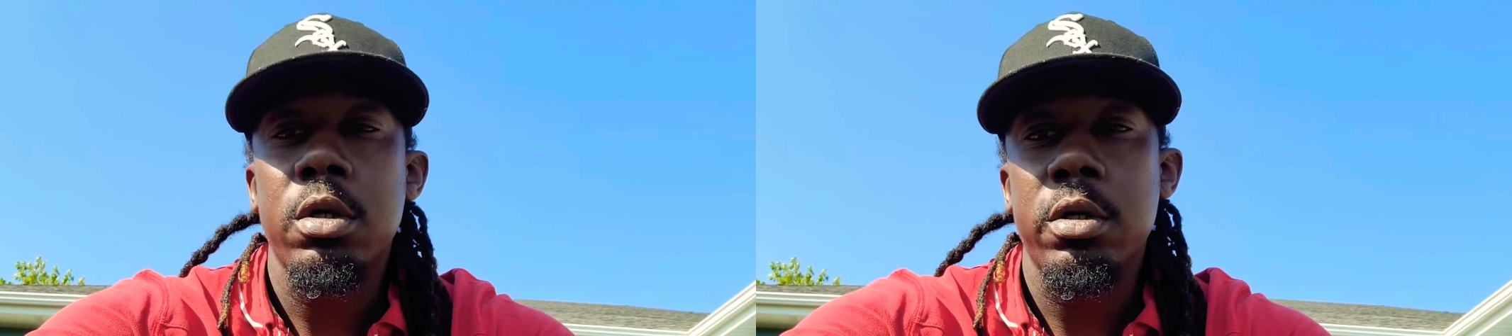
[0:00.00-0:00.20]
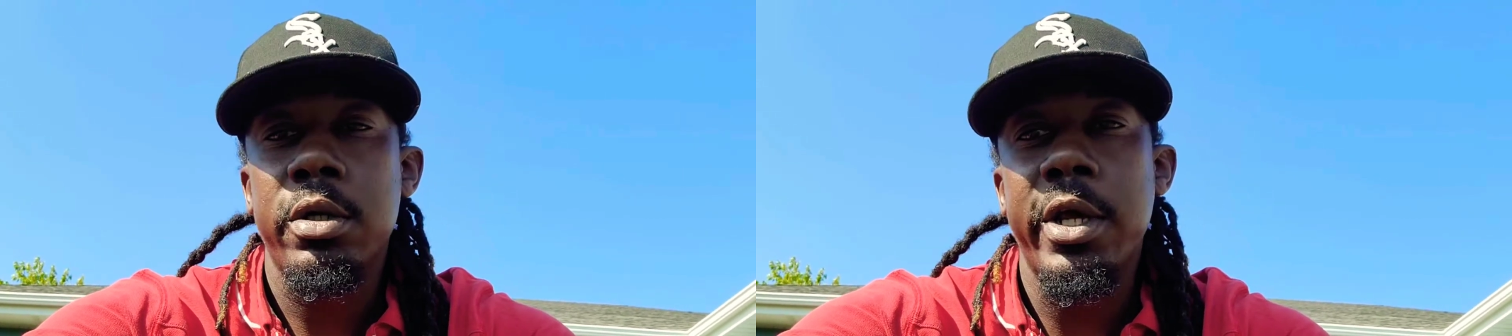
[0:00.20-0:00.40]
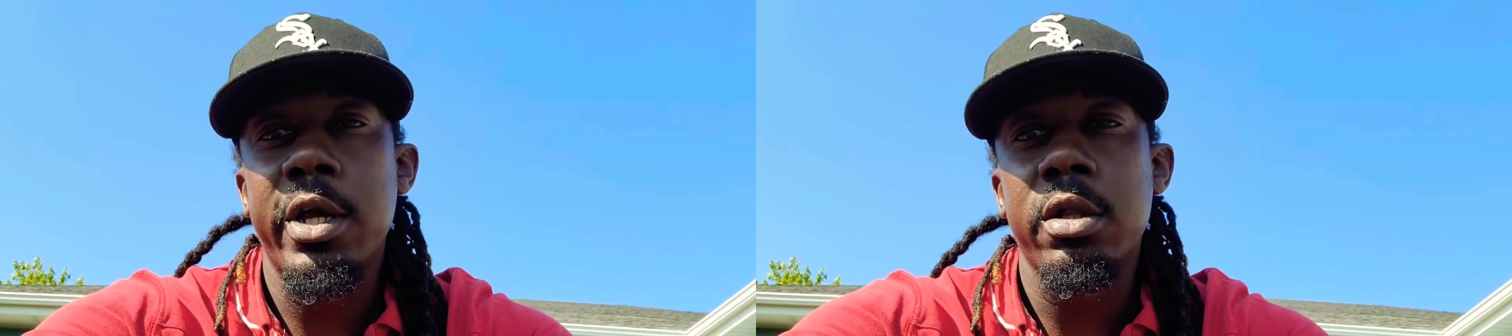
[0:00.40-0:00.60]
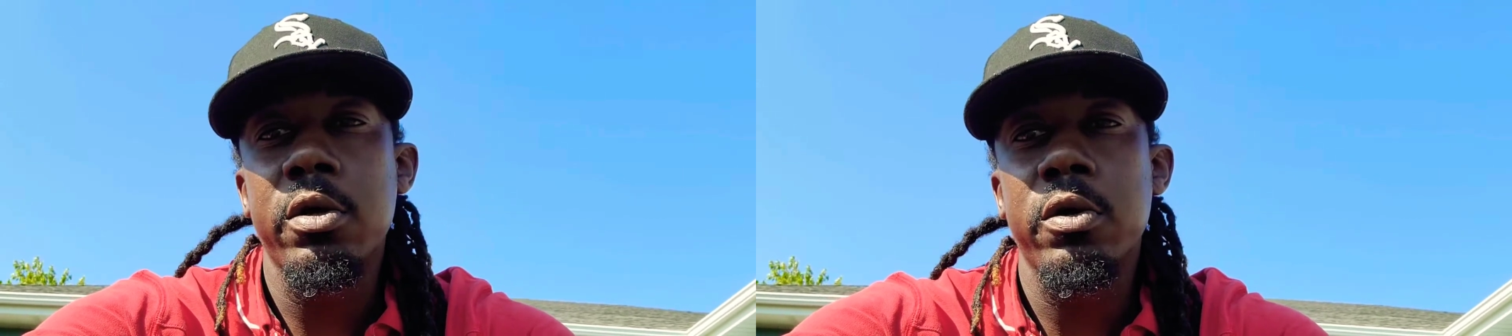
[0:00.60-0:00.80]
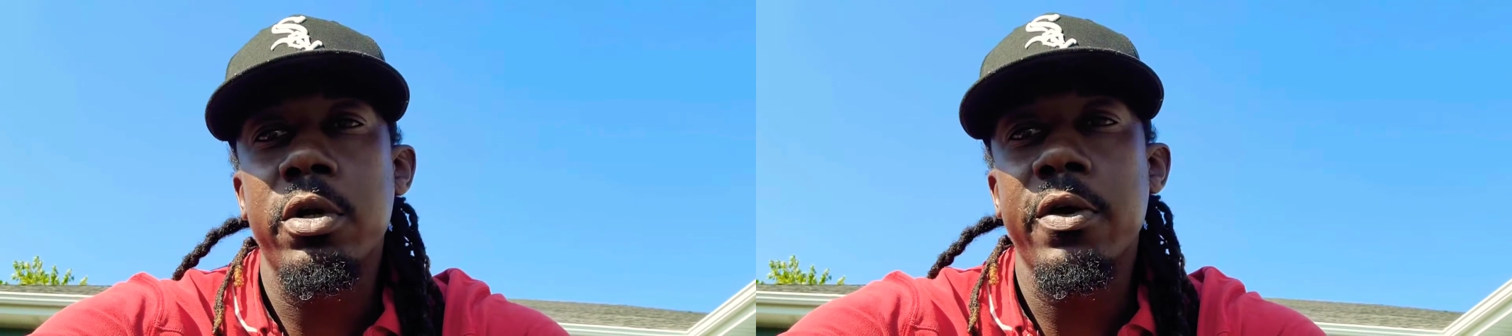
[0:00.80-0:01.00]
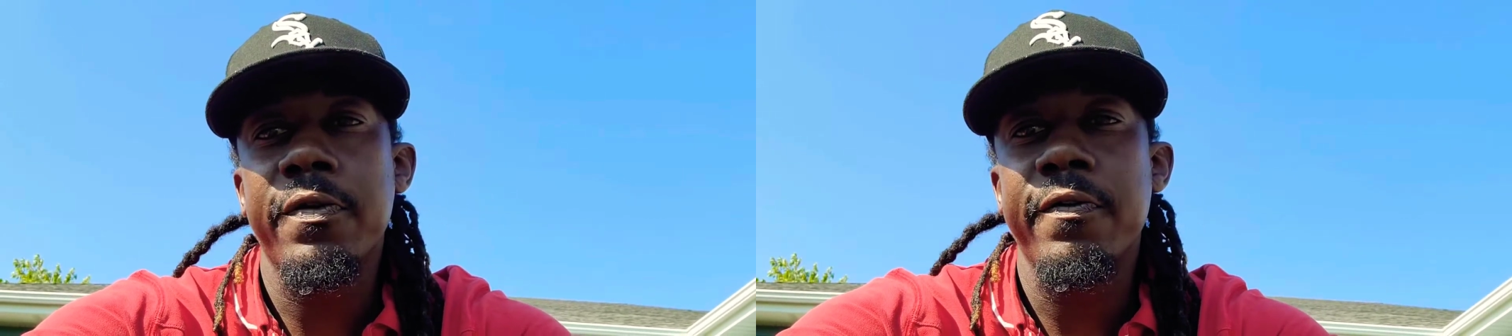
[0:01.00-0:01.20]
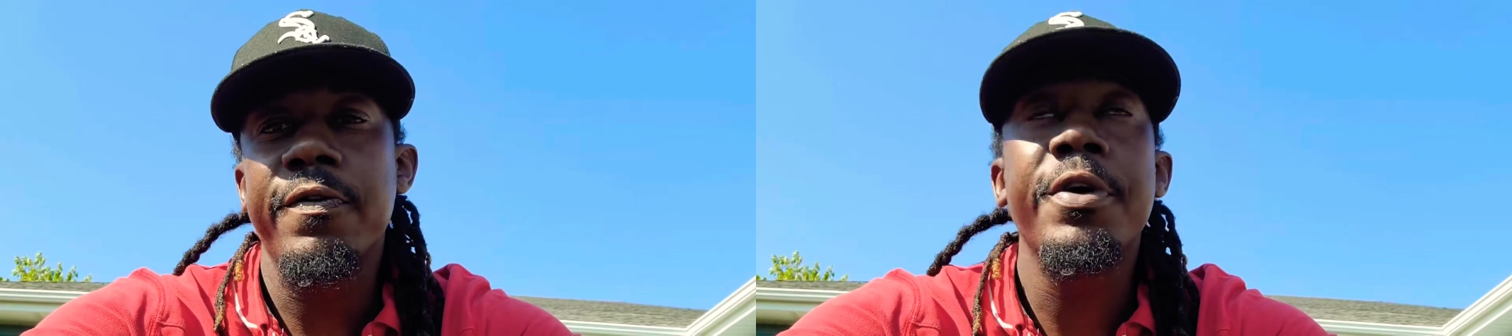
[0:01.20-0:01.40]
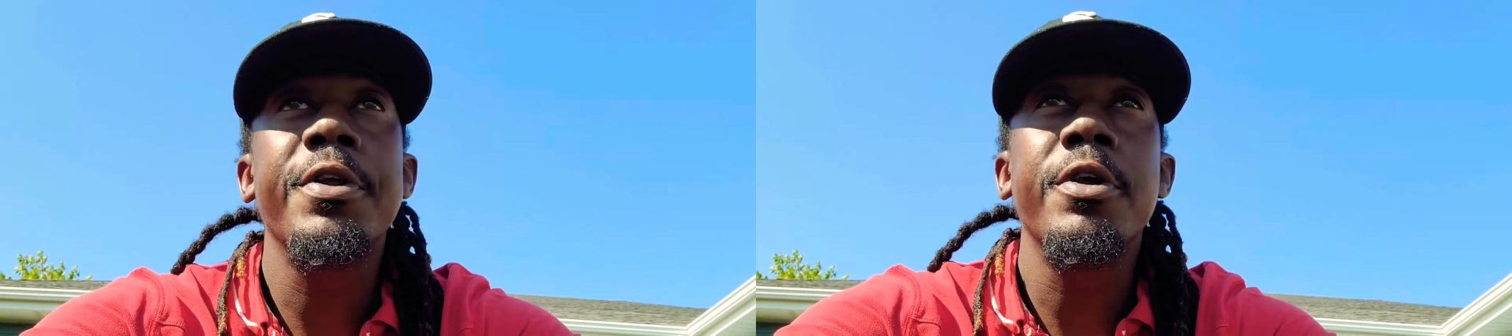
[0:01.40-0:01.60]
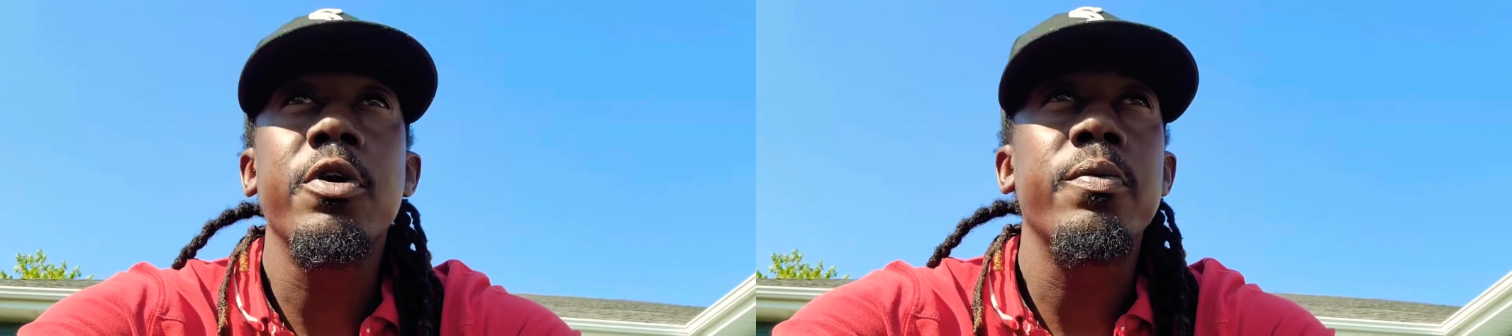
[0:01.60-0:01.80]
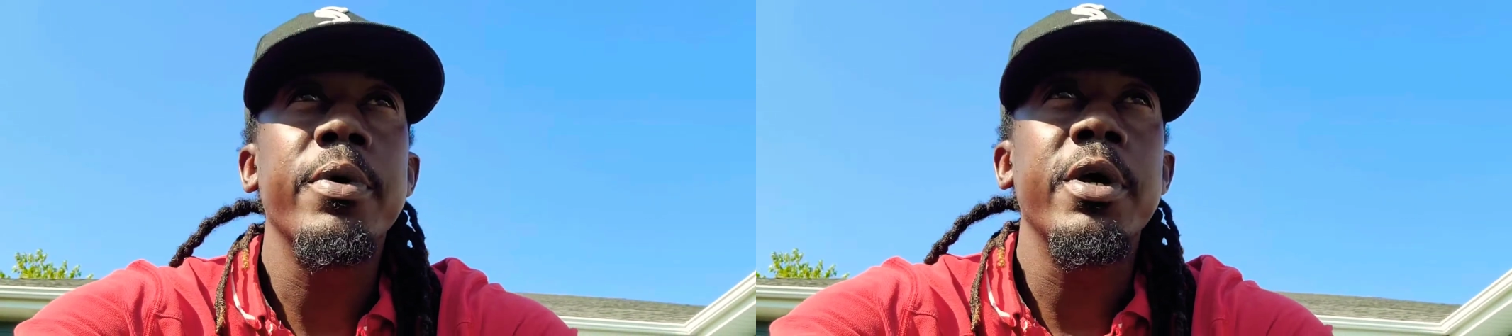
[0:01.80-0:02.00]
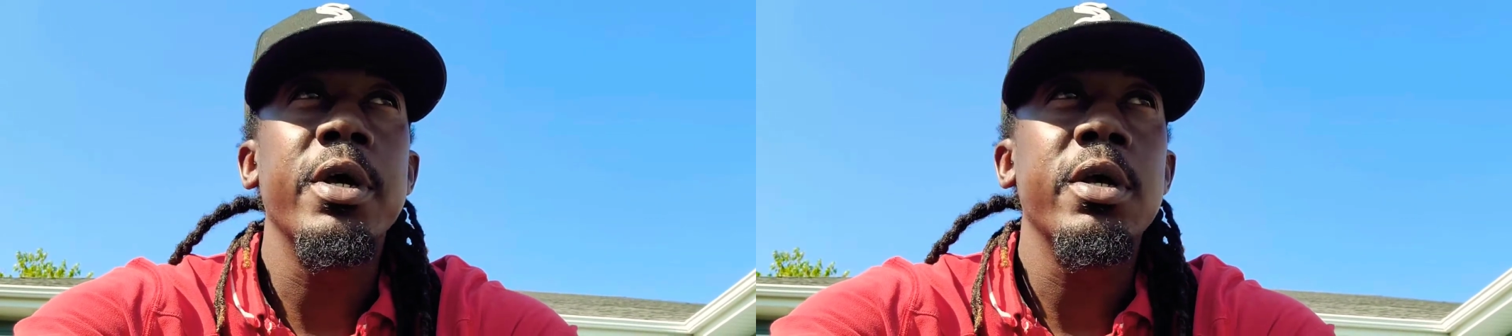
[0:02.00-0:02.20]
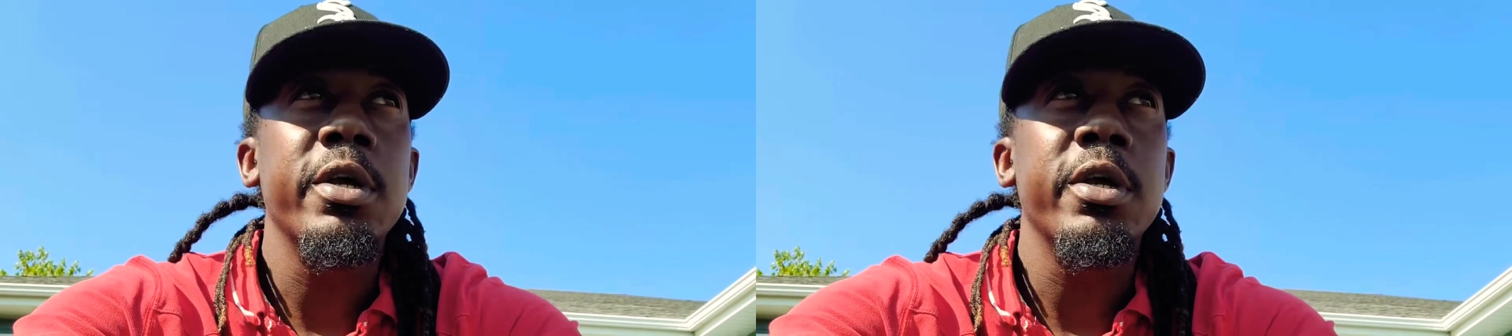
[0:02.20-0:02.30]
Today a little different video, man.